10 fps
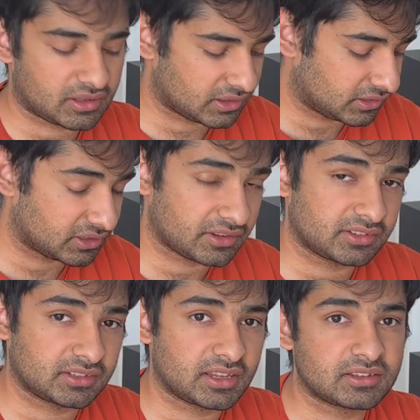There
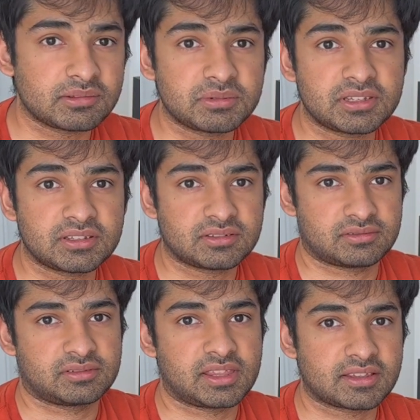has yet to be
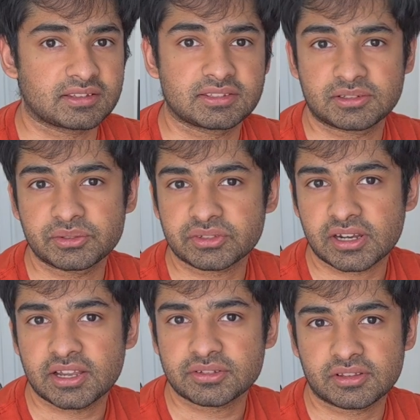like a single
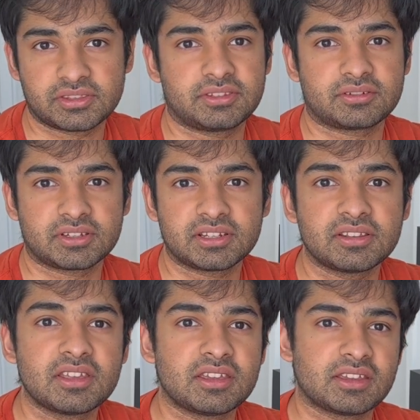scratch on the screen
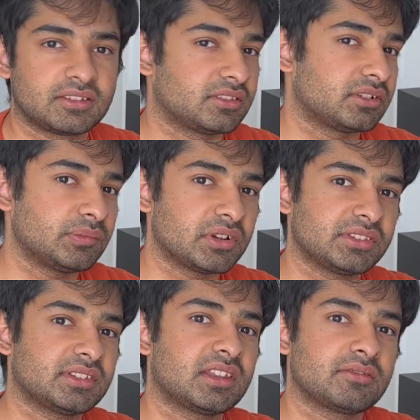in the 3 months
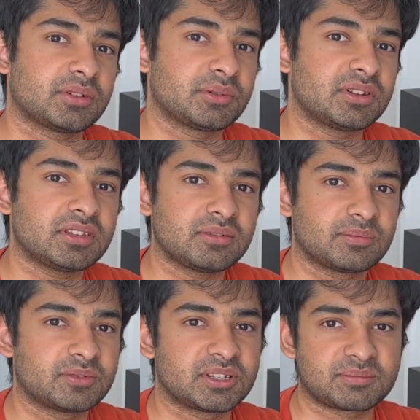that I've owned it,
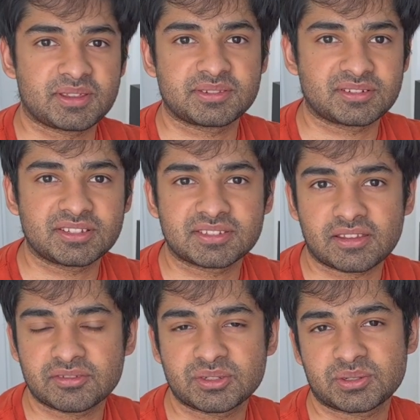whereas my Series
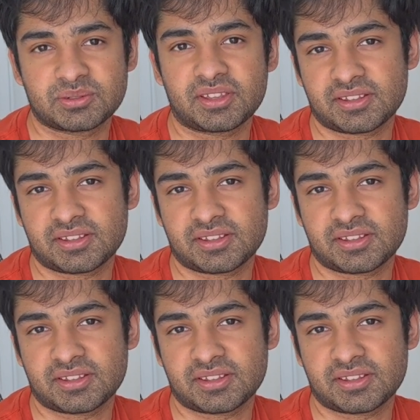7 showed like a